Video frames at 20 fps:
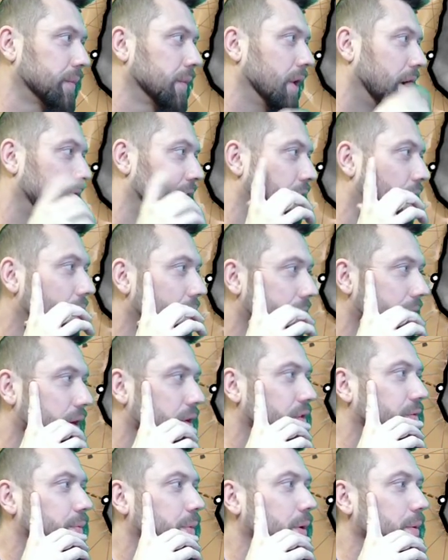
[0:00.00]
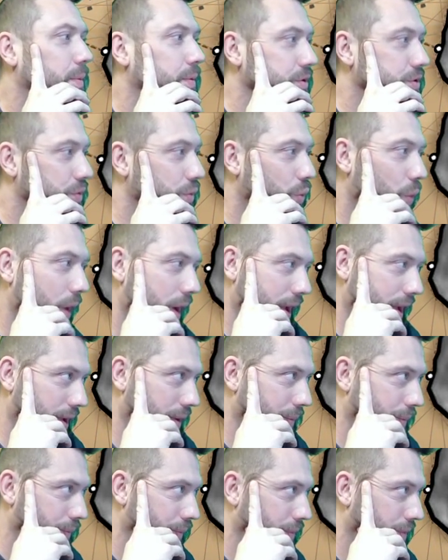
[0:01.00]
I got out of purple's way.
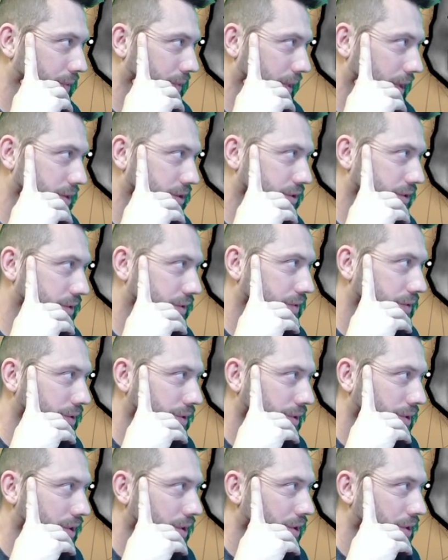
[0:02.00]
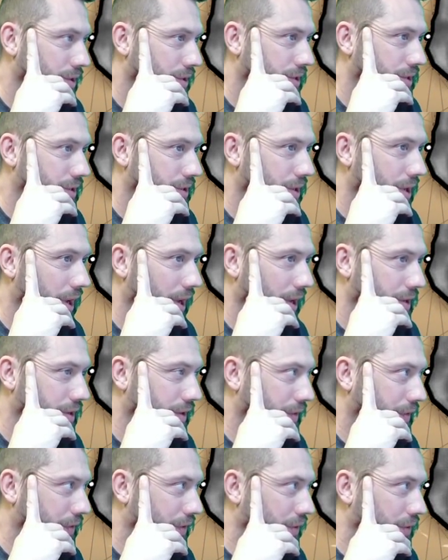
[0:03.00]
That should uh,
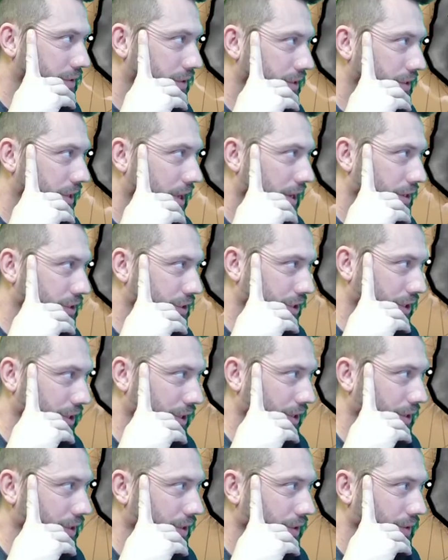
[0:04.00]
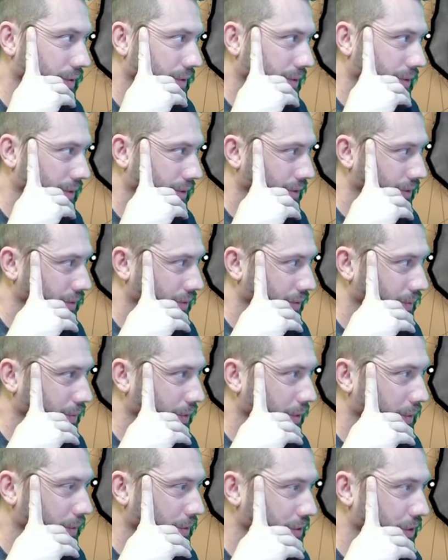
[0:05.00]
diffuse the tension.
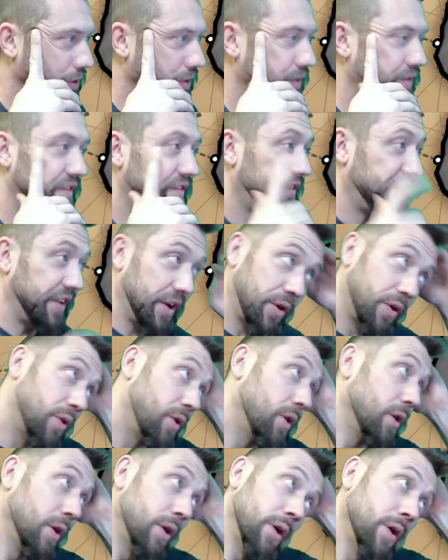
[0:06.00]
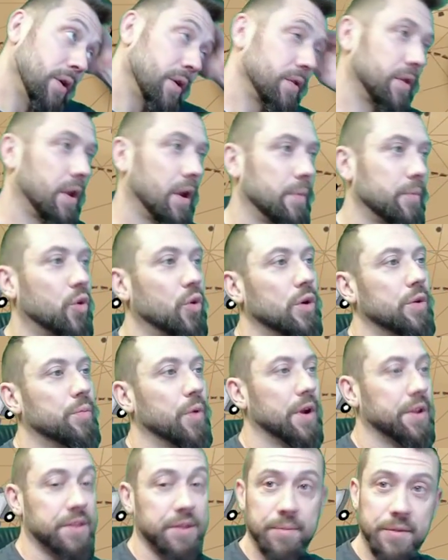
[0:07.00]
Purple shouldn't fear that I'm going to
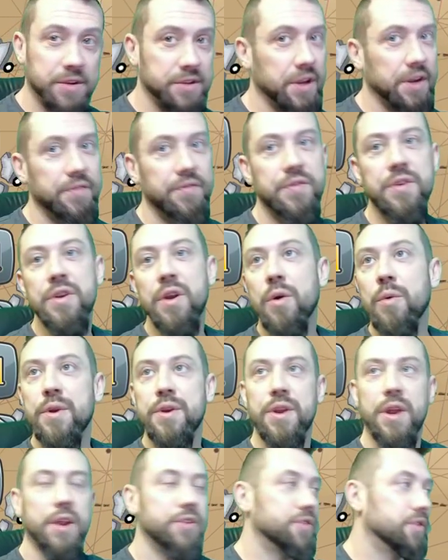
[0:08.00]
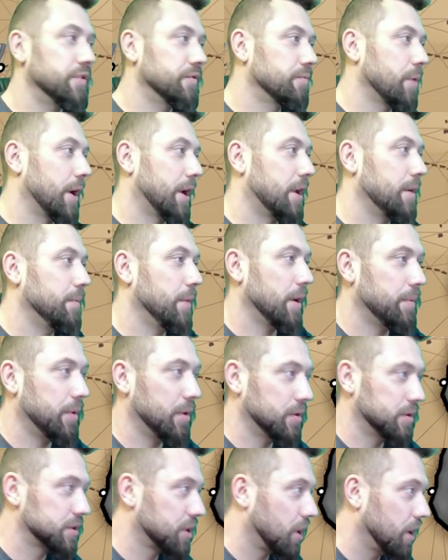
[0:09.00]
break them because I have no intention of breaking my
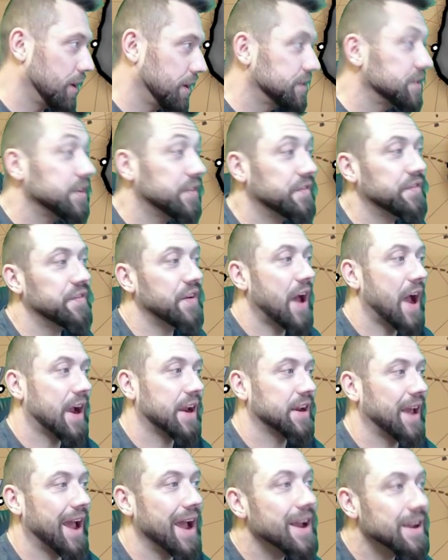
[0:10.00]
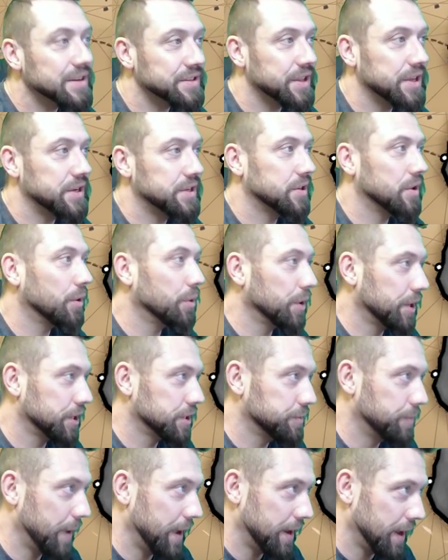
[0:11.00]
opponent's continents. In fact, as they slowly
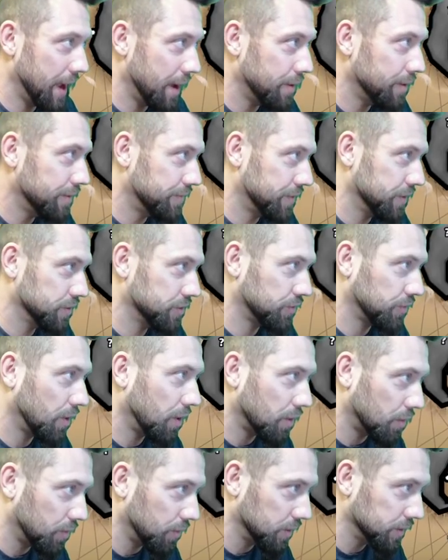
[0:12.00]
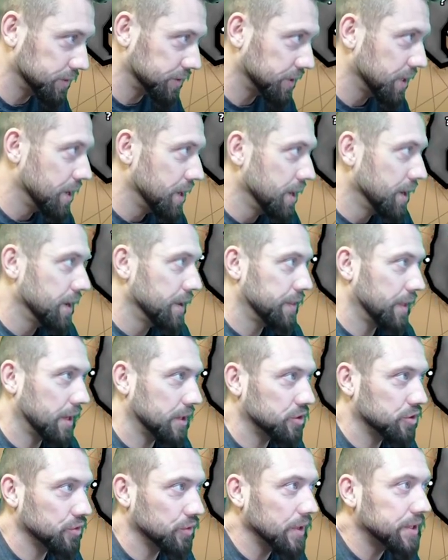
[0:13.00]
expand out of their strongholds, that
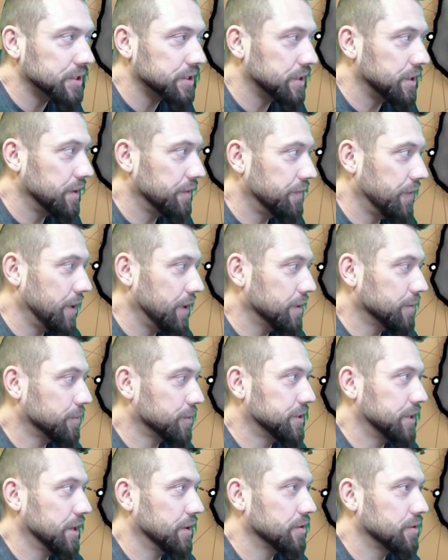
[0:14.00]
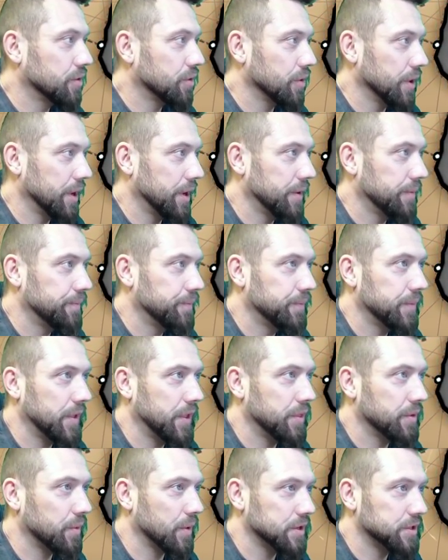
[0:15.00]
shrinks the available territory in
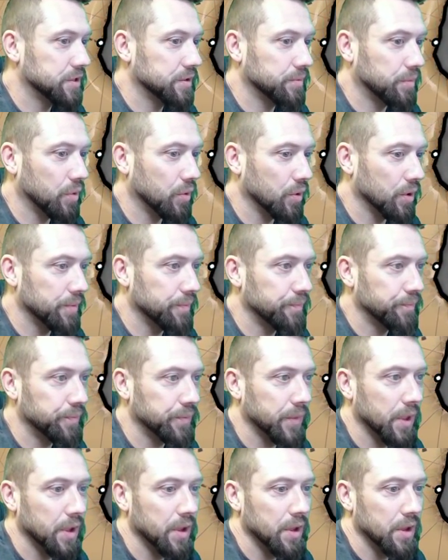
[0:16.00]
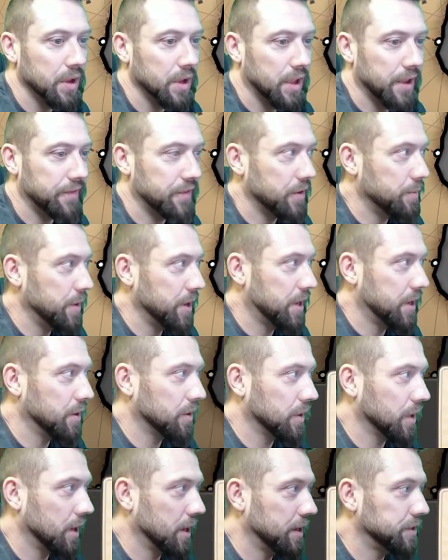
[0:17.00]
the rest of the board, giving me kill
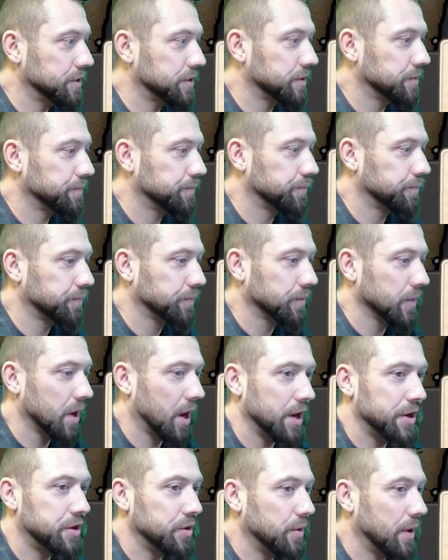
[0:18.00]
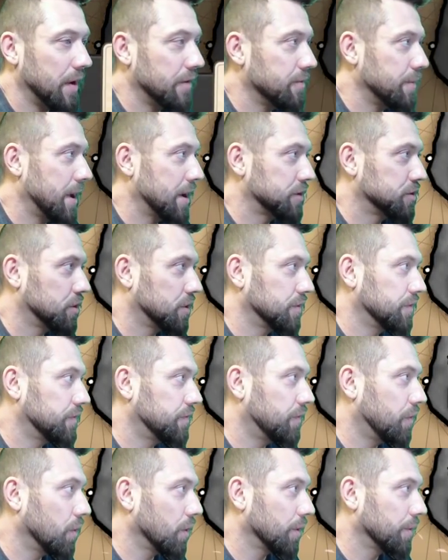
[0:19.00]
lines. I do have a match on
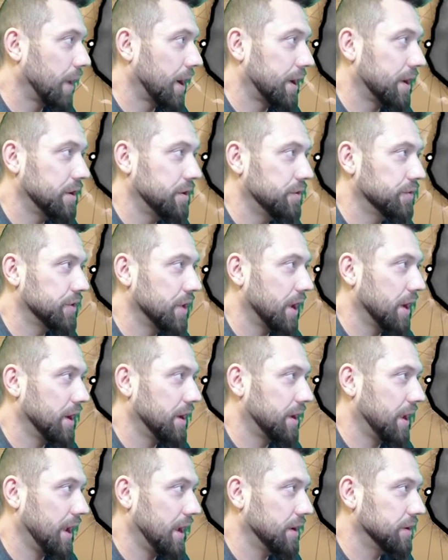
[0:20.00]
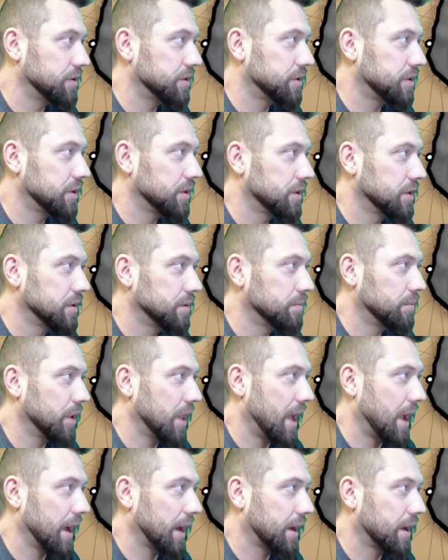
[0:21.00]
four. I can use that against
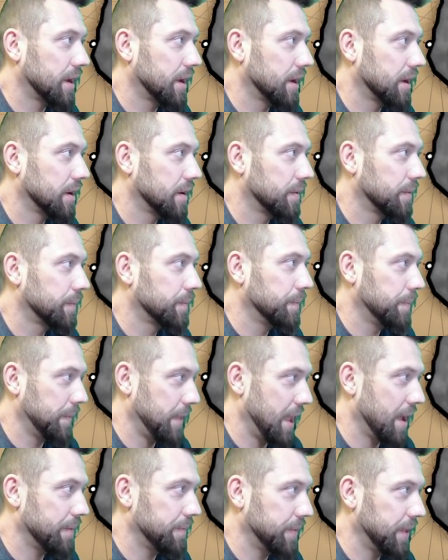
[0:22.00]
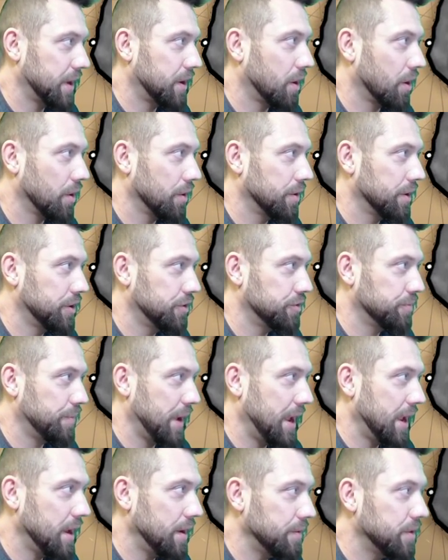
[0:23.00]
black. Yeah, they guard in
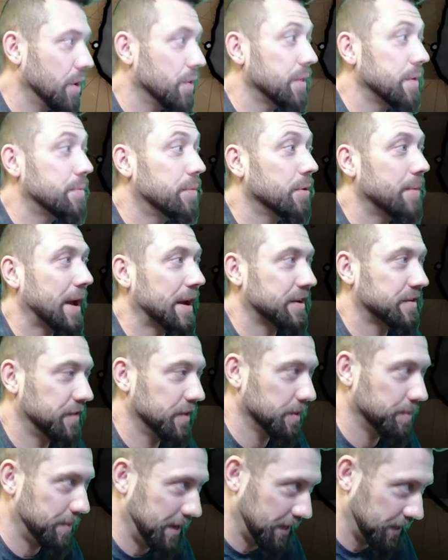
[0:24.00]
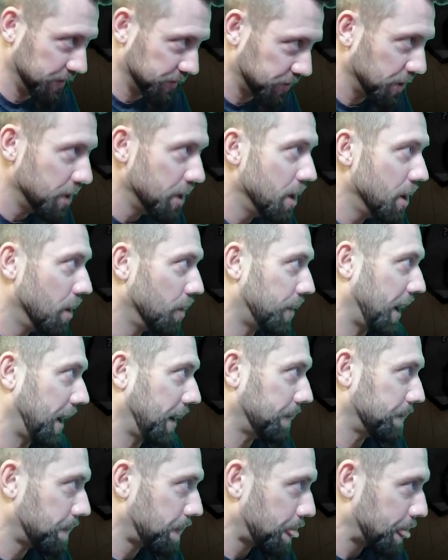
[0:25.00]
Japan. No, they pull back to Philippines. Okay,
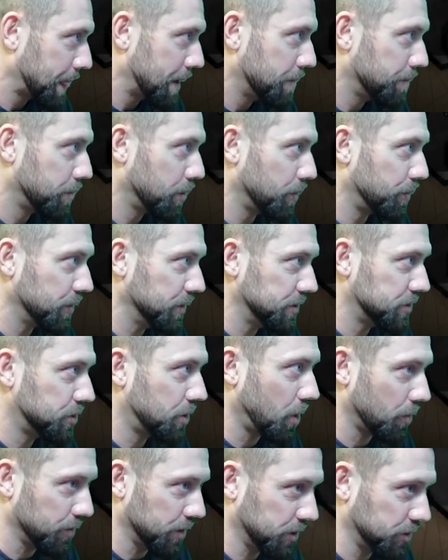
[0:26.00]
purple is guarding